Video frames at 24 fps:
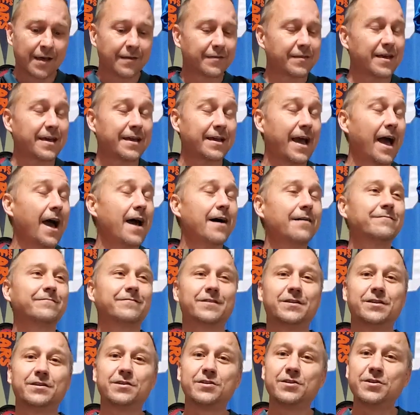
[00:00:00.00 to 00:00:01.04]
They
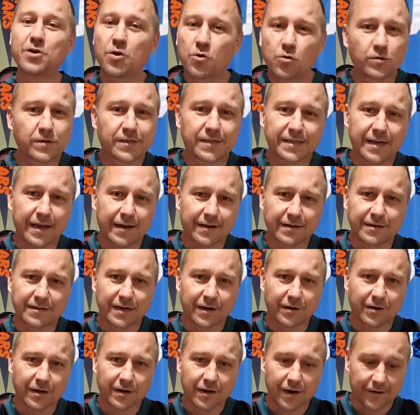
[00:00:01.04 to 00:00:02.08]
have no
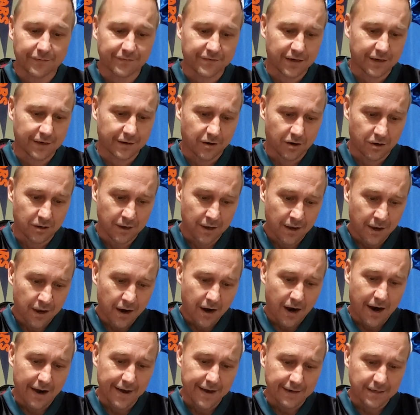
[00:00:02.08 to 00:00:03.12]
secondary left at all.
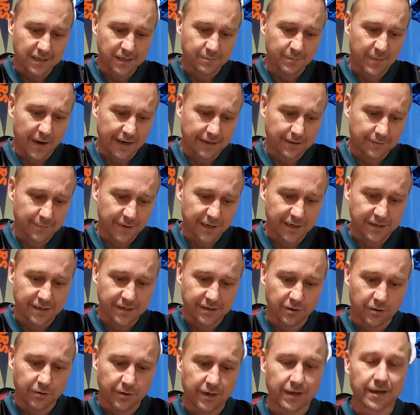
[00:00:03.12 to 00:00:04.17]
I expect
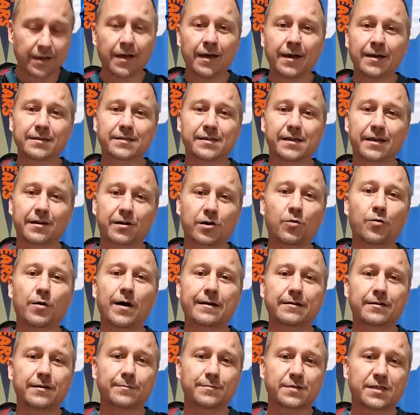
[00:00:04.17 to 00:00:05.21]
Minnesota to
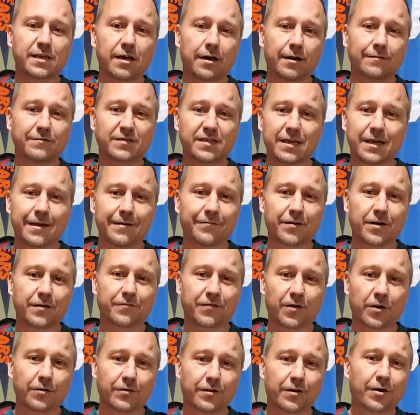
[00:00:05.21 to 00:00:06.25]
correct themselves even
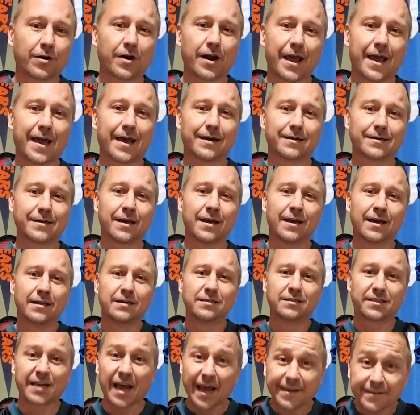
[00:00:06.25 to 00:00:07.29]
further and
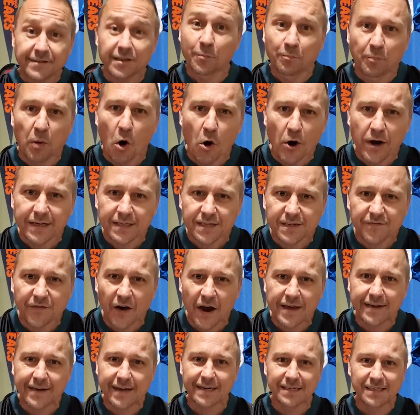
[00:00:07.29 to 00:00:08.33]
take the points,
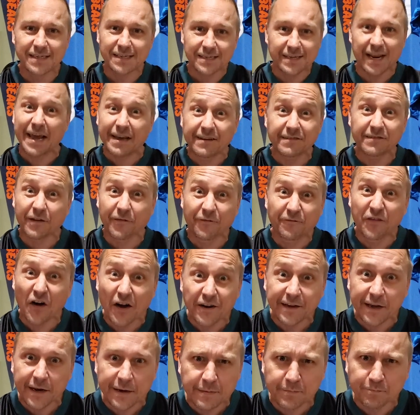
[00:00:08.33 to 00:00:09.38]
Vikings! Take the
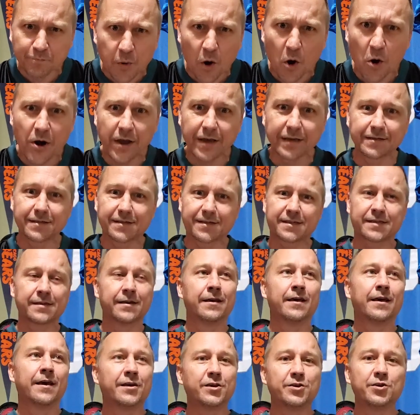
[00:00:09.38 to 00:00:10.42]
fucking points!
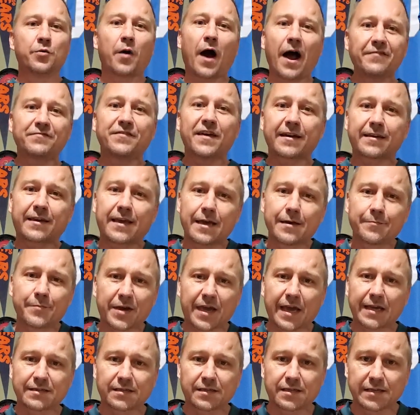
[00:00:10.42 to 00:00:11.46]
You had that game
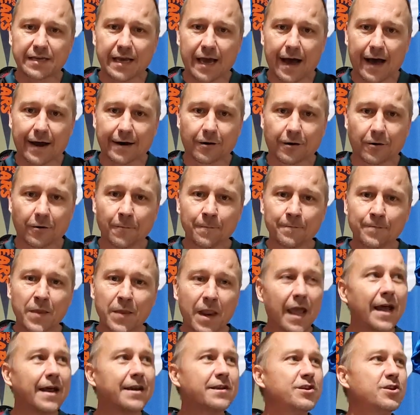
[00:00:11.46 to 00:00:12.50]
against Seattle,
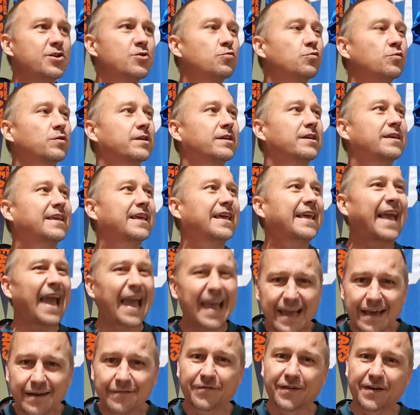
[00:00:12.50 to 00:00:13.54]
and you
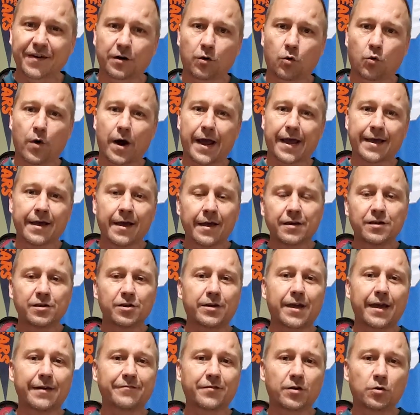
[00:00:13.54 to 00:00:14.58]
gave it away. You
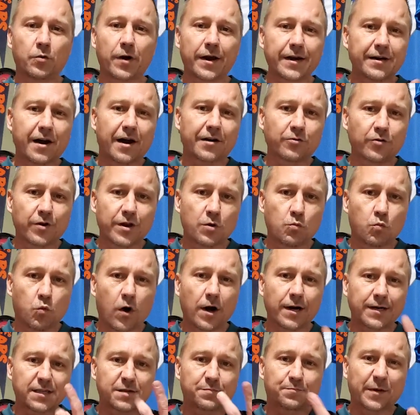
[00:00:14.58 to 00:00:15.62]
gave it away not only
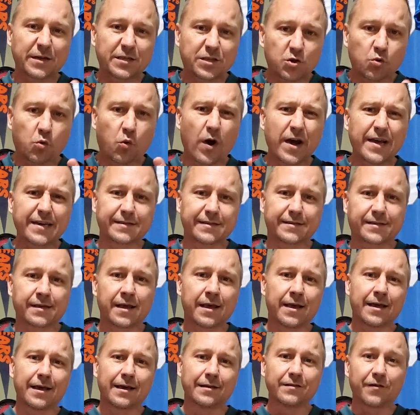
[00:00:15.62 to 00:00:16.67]
once, but twice
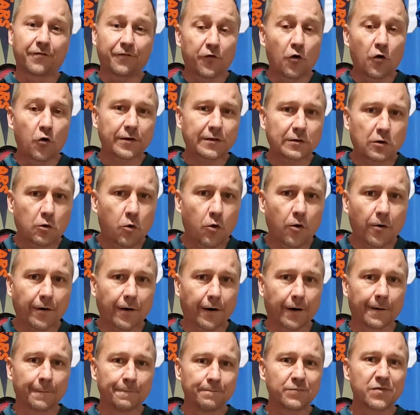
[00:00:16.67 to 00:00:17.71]
in the fourth
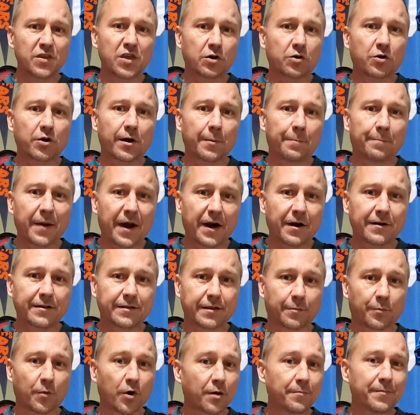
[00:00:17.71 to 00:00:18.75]
quarter. You could have buried
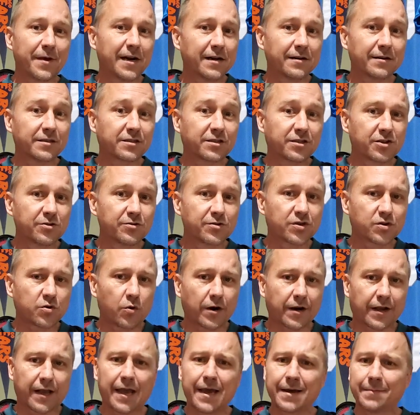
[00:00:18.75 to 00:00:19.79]
them or made it a
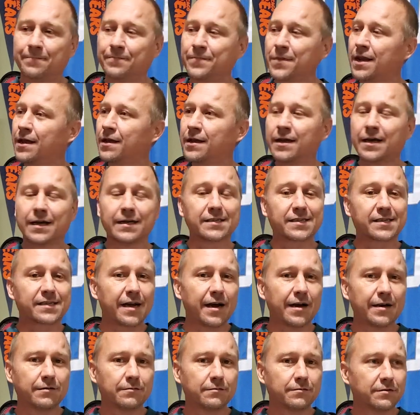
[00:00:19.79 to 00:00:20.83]
two-score game.
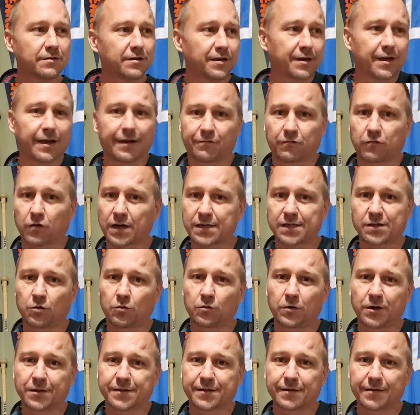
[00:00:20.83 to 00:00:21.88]
Instead, you give Russell
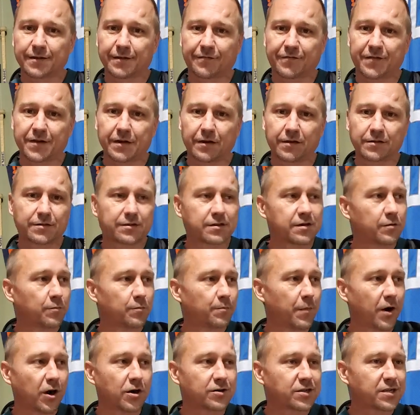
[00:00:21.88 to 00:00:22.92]
Wilson the field to
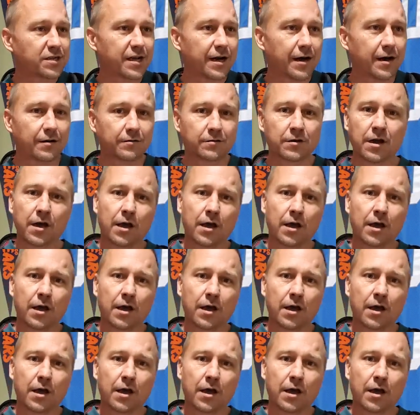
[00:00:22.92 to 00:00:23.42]
march down.